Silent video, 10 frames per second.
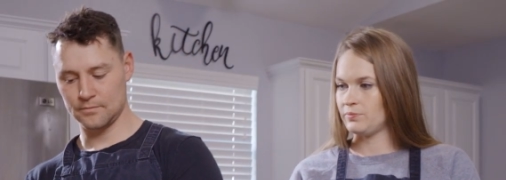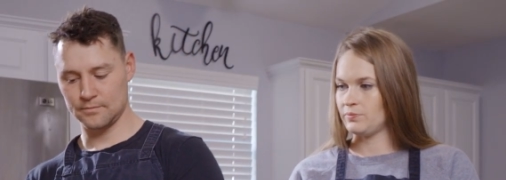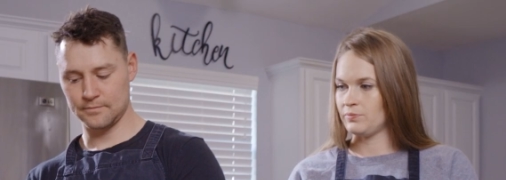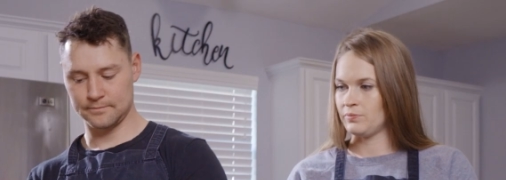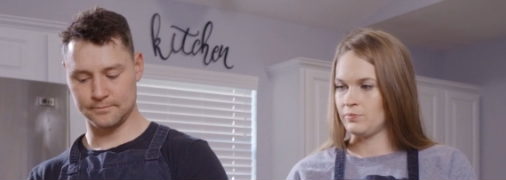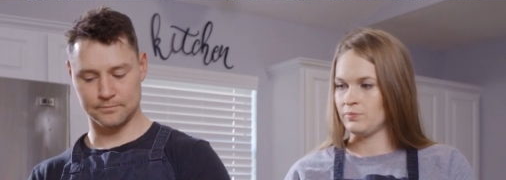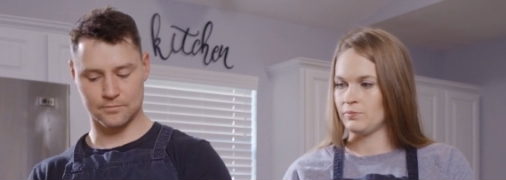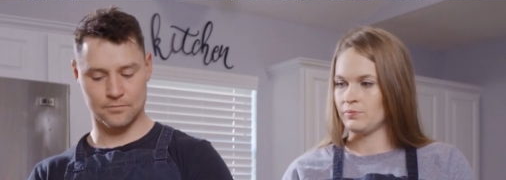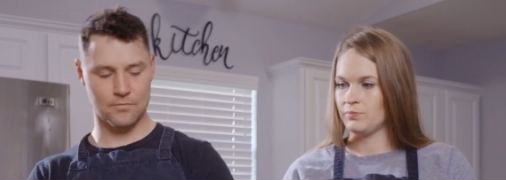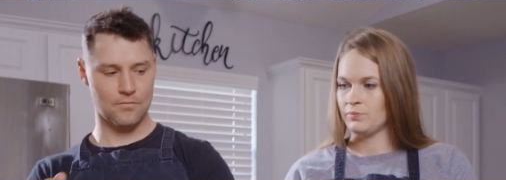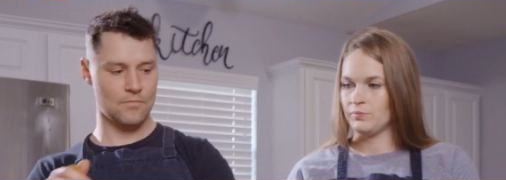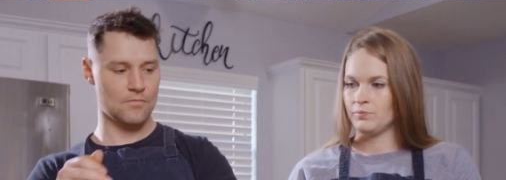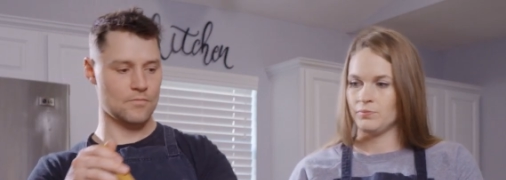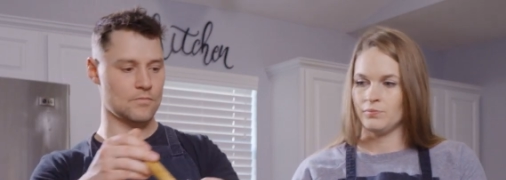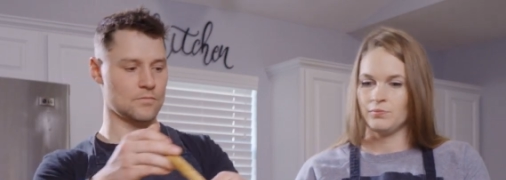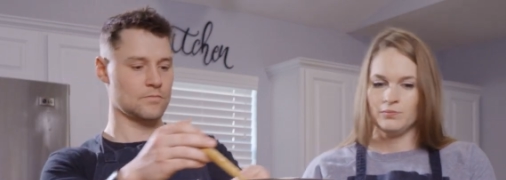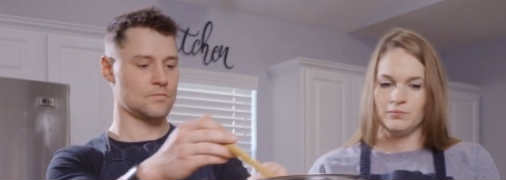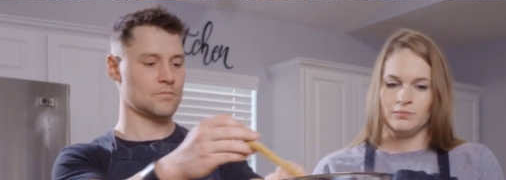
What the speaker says: [no speech]